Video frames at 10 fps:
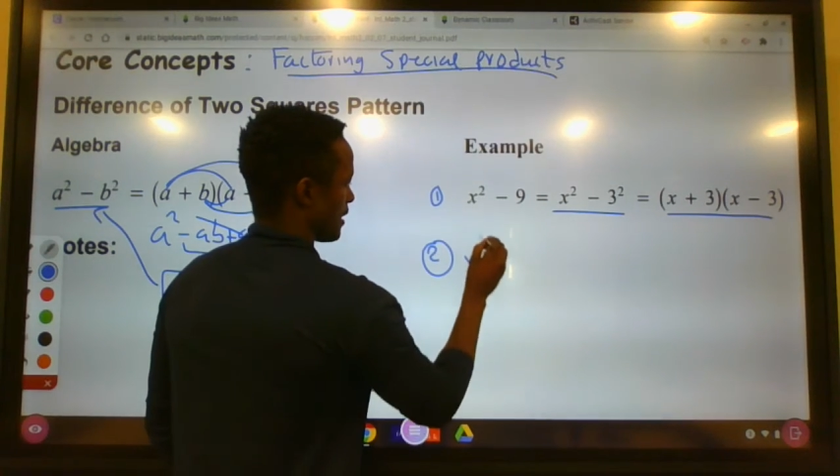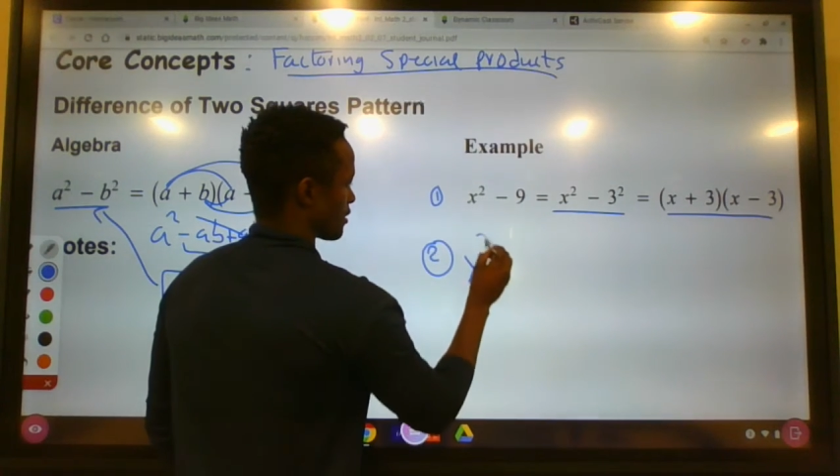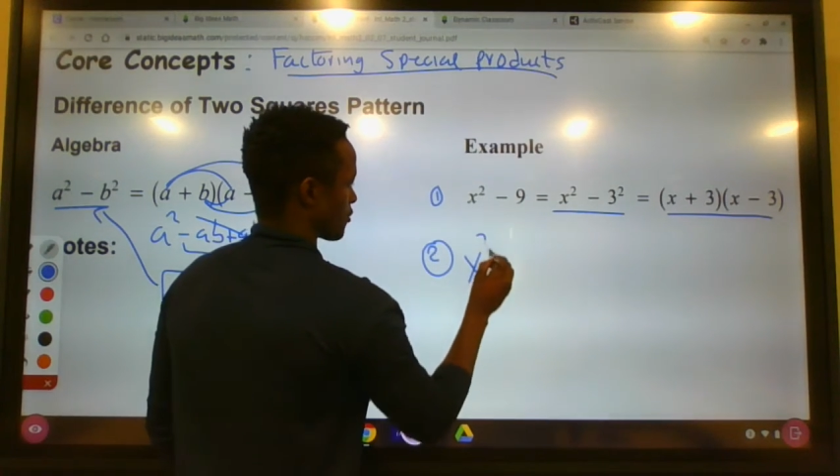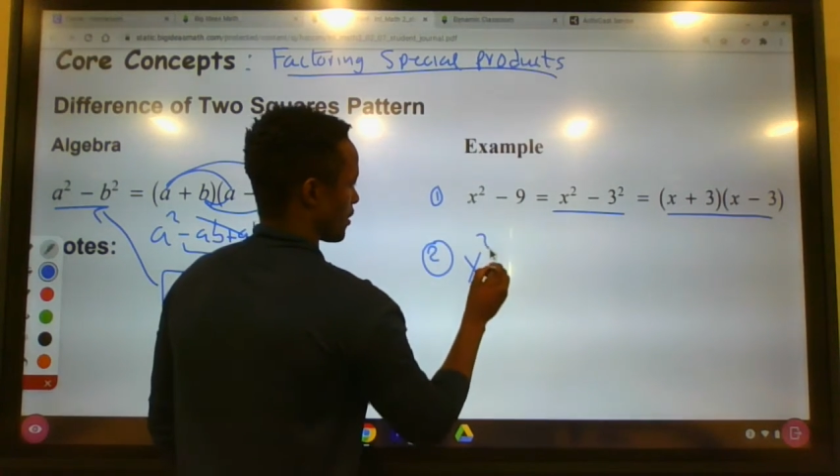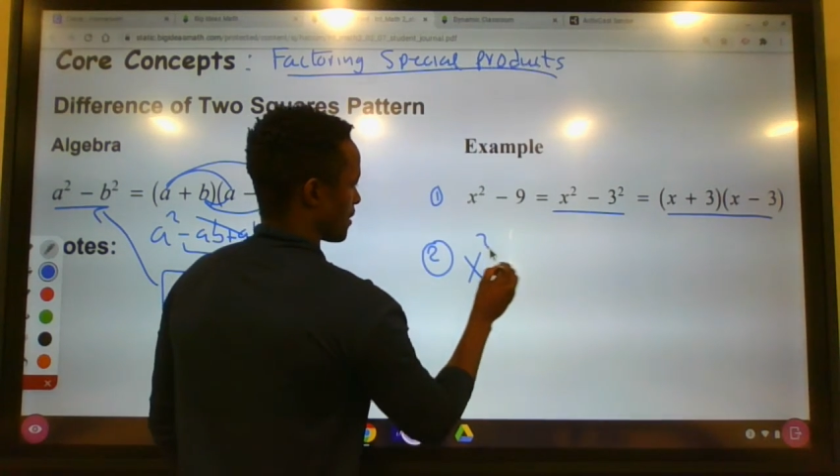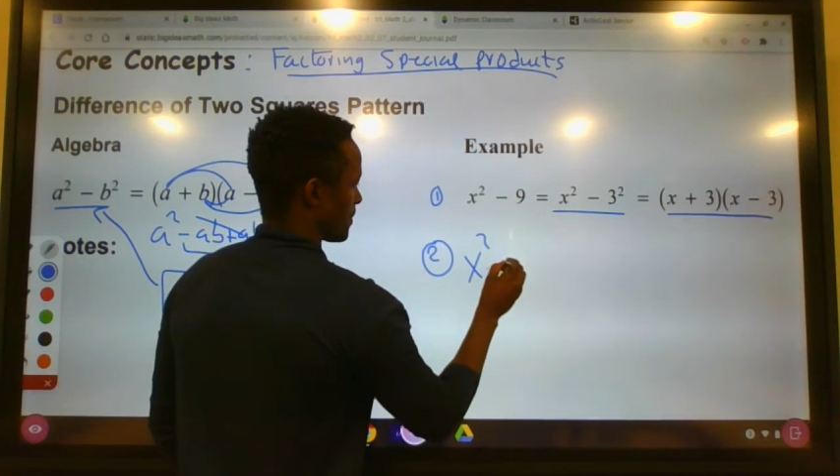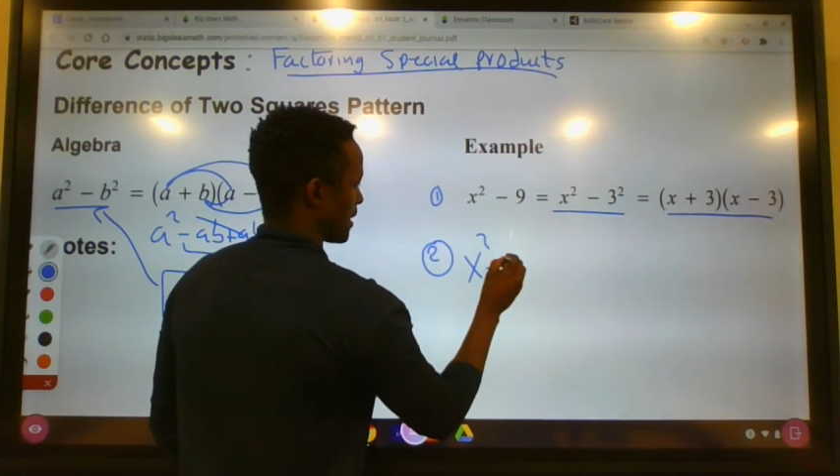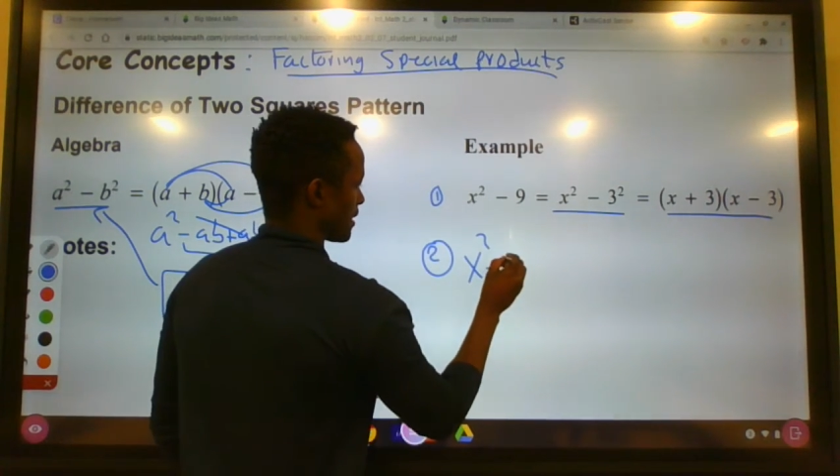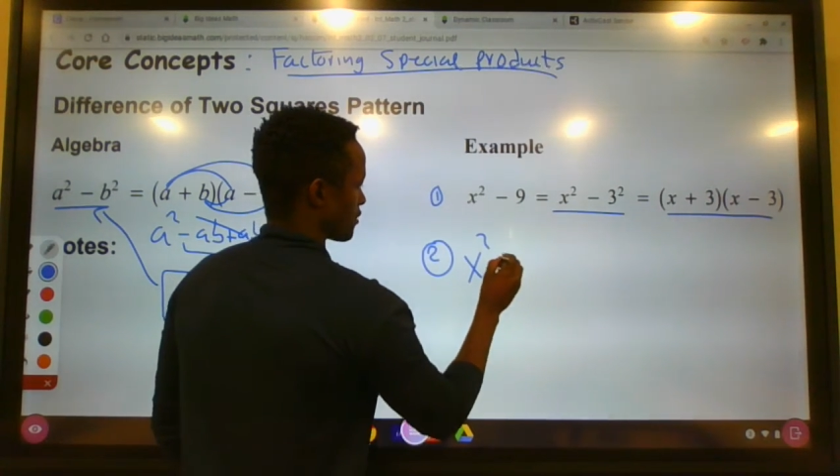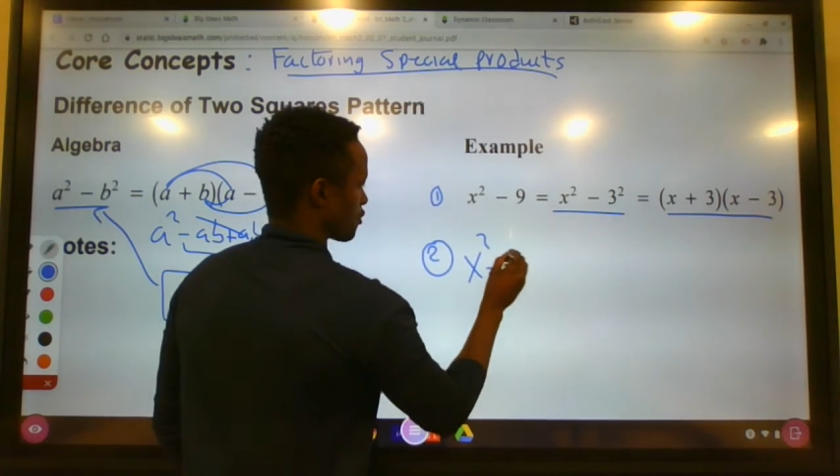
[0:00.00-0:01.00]
X squared
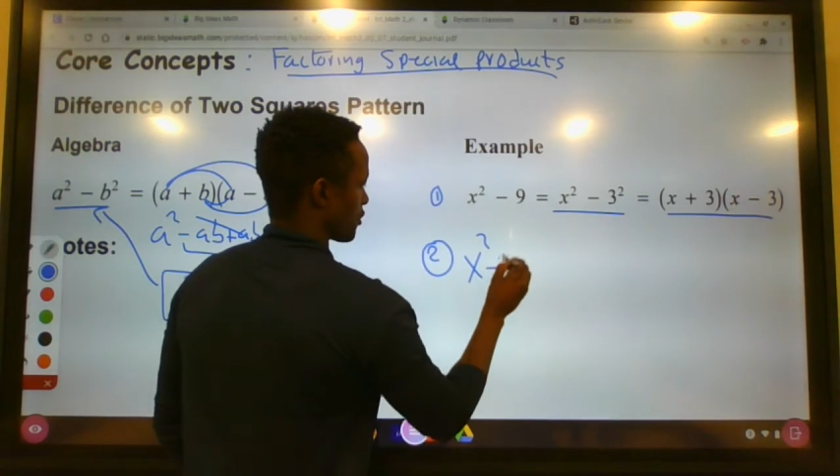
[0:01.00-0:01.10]
minus